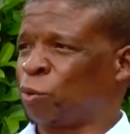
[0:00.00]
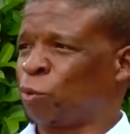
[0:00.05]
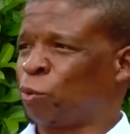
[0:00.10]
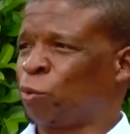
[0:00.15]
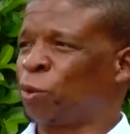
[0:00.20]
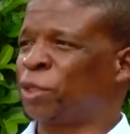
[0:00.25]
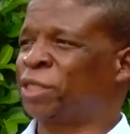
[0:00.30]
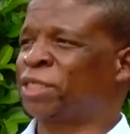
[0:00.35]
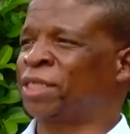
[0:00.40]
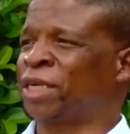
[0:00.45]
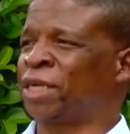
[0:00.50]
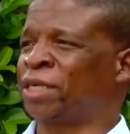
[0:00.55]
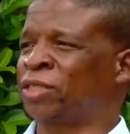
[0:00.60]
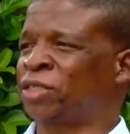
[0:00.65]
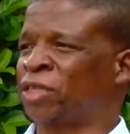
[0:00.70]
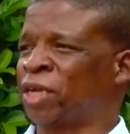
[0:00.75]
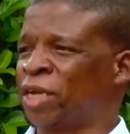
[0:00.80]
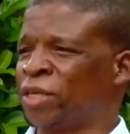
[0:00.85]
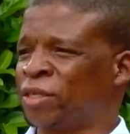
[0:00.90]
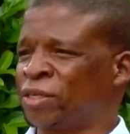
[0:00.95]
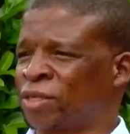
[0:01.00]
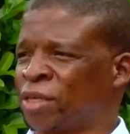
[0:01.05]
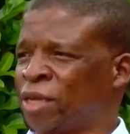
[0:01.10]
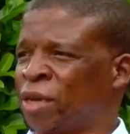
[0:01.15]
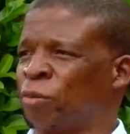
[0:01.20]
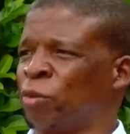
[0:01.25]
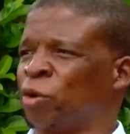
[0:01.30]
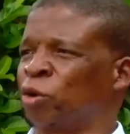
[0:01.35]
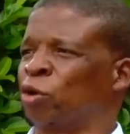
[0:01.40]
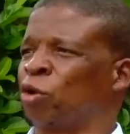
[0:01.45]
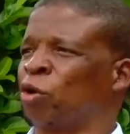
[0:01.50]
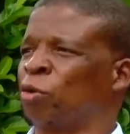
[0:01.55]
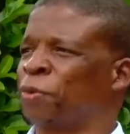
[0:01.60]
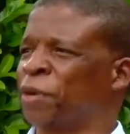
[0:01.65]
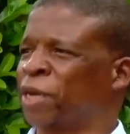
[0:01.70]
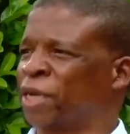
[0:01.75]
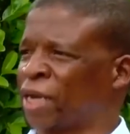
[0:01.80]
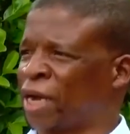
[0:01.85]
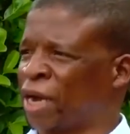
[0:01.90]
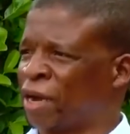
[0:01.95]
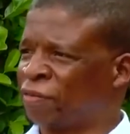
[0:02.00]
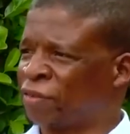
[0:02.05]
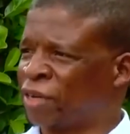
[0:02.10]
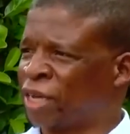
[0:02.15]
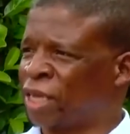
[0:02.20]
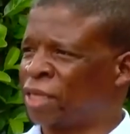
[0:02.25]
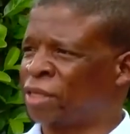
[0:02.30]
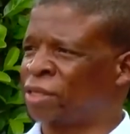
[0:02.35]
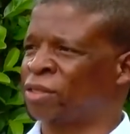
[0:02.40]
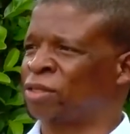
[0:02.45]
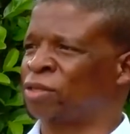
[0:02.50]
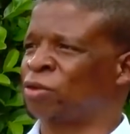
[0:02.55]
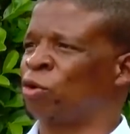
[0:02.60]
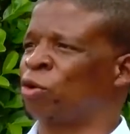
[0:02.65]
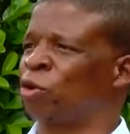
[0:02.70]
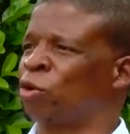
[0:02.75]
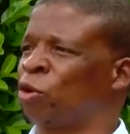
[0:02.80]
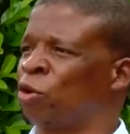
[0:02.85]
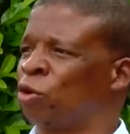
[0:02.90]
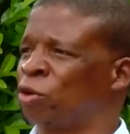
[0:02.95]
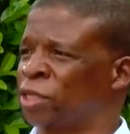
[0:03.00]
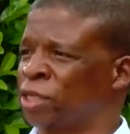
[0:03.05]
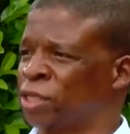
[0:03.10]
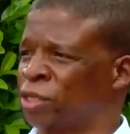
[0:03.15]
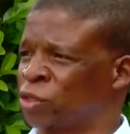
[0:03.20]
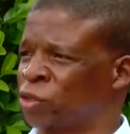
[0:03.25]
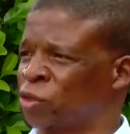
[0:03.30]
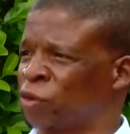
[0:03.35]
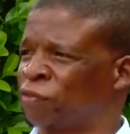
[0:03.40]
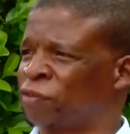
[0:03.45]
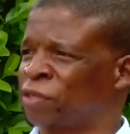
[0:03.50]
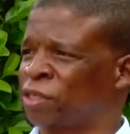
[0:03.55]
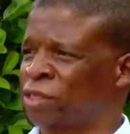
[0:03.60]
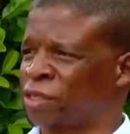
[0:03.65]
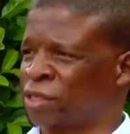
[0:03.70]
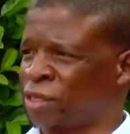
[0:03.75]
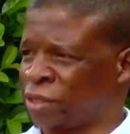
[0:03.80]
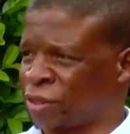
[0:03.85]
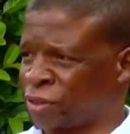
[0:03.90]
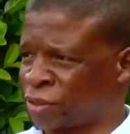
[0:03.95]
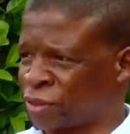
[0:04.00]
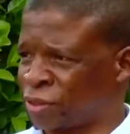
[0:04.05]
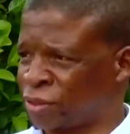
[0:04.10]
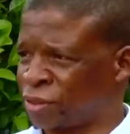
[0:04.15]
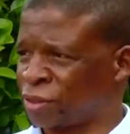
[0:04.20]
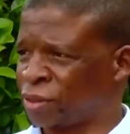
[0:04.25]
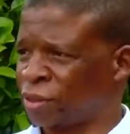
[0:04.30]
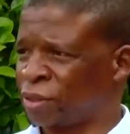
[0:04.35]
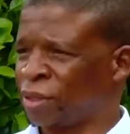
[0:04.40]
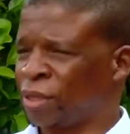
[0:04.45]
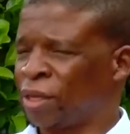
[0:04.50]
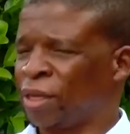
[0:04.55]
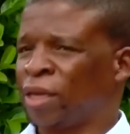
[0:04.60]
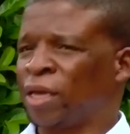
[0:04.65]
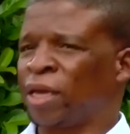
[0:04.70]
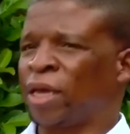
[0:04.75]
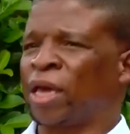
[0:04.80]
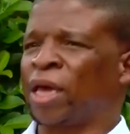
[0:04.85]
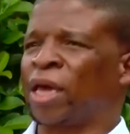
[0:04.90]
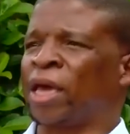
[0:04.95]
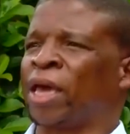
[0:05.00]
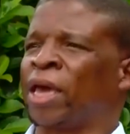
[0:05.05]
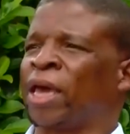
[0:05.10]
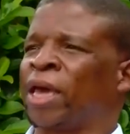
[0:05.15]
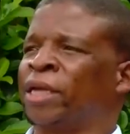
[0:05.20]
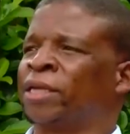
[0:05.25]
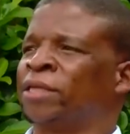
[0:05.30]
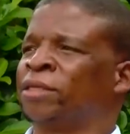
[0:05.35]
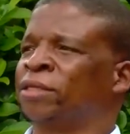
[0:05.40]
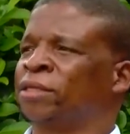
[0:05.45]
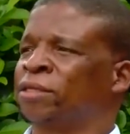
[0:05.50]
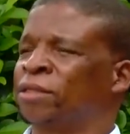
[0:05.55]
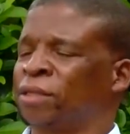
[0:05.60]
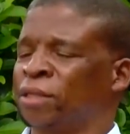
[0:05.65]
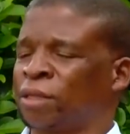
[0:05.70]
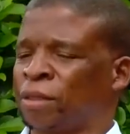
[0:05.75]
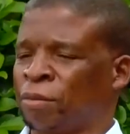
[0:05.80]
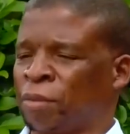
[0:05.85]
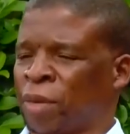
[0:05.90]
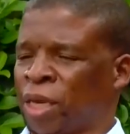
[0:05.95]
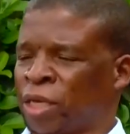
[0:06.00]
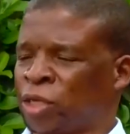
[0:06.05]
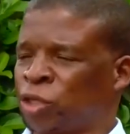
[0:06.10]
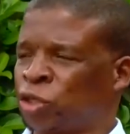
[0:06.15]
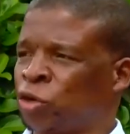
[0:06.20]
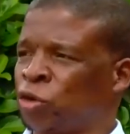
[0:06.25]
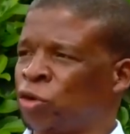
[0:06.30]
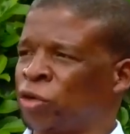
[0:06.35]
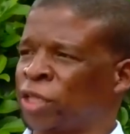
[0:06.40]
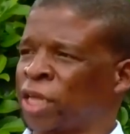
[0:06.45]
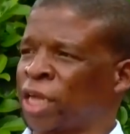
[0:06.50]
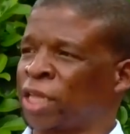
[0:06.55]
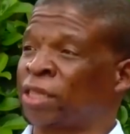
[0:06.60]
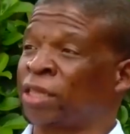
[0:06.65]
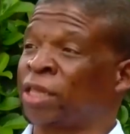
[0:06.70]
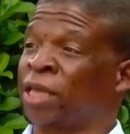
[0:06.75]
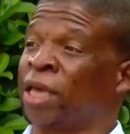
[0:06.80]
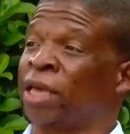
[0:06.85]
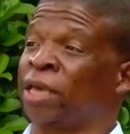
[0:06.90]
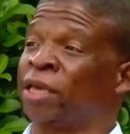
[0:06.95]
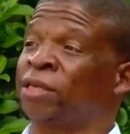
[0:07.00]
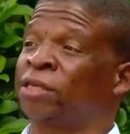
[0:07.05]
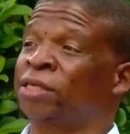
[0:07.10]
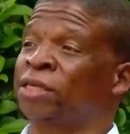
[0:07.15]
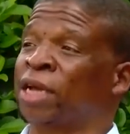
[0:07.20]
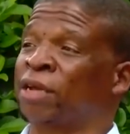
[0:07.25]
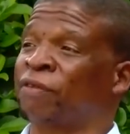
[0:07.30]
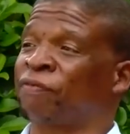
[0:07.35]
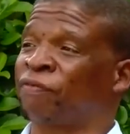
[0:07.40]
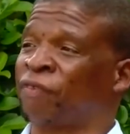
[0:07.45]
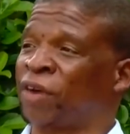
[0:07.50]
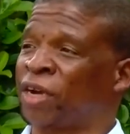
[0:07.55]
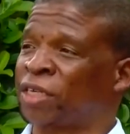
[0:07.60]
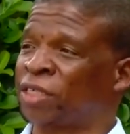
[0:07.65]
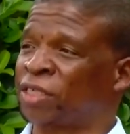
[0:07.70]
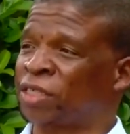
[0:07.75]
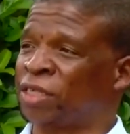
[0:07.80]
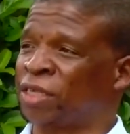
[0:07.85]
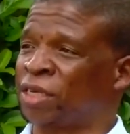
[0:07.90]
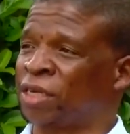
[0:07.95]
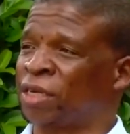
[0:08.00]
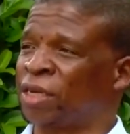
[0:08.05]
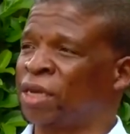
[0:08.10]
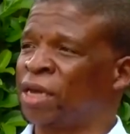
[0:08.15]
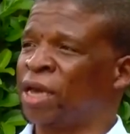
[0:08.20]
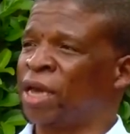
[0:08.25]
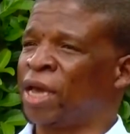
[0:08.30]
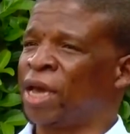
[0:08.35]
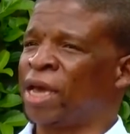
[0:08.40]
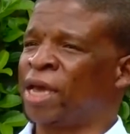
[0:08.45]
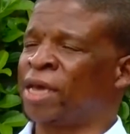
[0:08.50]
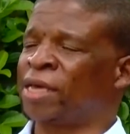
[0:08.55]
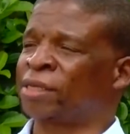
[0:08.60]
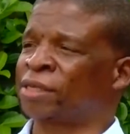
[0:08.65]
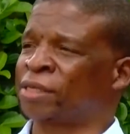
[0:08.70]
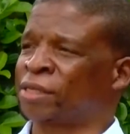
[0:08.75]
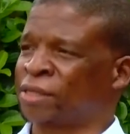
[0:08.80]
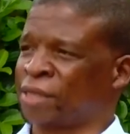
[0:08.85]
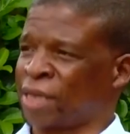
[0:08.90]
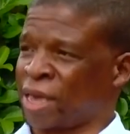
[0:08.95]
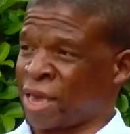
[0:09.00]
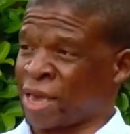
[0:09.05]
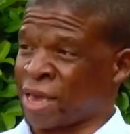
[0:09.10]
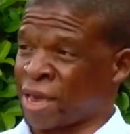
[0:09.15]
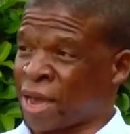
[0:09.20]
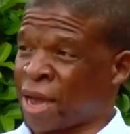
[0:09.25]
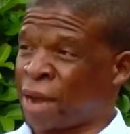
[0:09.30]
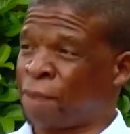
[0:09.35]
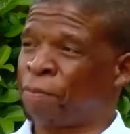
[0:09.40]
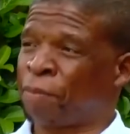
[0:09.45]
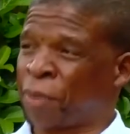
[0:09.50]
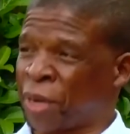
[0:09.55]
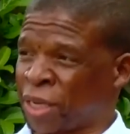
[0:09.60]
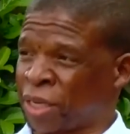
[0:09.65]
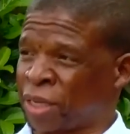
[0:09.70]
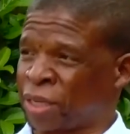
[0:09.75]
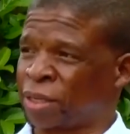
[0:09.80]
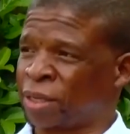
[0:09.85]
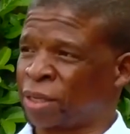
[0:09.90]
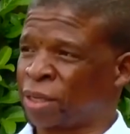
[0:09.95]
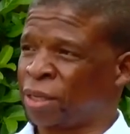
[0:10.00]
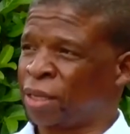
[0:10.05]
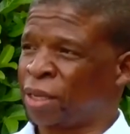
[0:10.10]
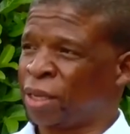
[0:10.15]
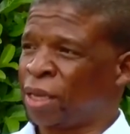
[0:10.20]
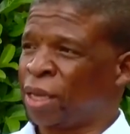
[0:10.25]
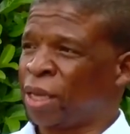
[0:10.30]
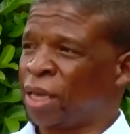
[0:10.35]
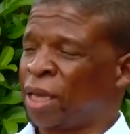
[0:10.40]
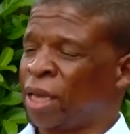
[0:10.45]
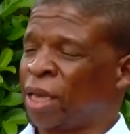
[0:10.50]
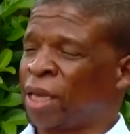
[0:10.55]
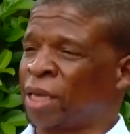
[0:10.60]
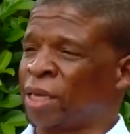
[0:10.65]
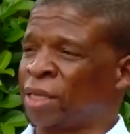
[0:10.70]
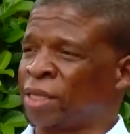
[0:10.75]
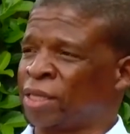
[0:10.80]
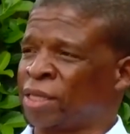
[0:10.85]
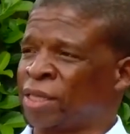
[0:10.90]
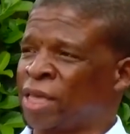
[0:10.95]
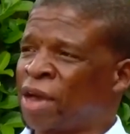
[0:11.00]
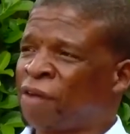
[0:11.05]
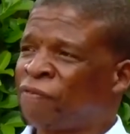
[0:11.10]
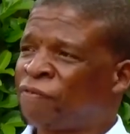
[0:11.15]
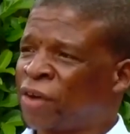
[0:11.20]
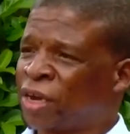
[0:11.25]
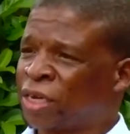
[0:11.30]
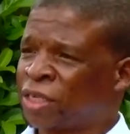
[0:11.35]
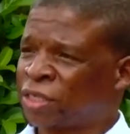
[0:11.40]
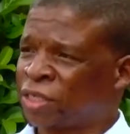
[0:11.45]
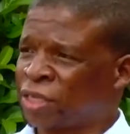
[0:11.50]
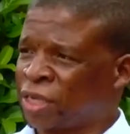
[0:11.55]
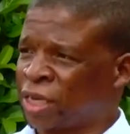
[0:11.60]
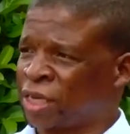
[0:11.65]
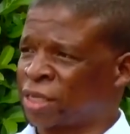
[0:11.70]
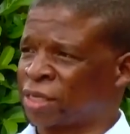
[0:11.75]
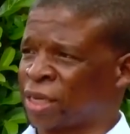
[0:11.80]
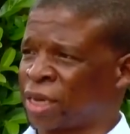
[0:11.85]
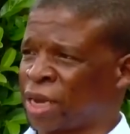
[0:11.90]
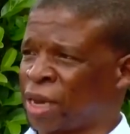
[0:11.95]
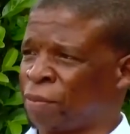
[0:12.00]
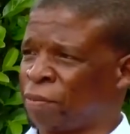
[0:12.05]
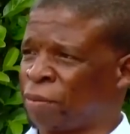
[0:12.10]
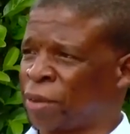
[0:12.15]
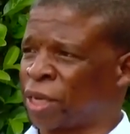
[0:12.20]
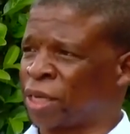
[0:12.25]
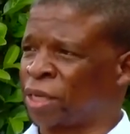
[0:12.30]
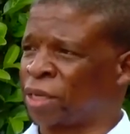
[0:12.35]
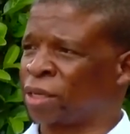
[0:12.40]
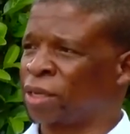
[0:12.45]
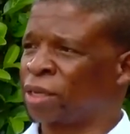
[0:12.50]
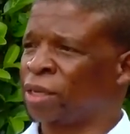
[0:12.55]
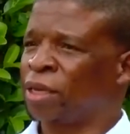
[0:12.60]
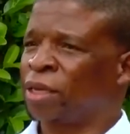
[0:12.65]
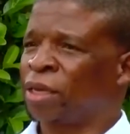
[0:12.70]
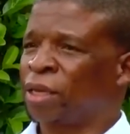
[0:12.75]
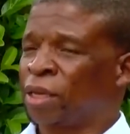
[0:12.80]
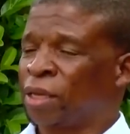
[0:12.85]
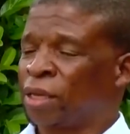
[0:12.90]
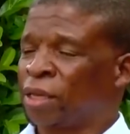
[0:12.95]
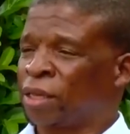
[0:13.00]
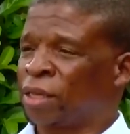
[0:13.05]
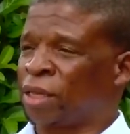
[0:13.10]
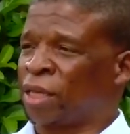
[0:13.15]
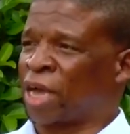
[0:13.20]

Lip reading: which then trains them on corporate governance, on all these soft skills, and make sure that they start functioning as a company. And in their functioning as a company, the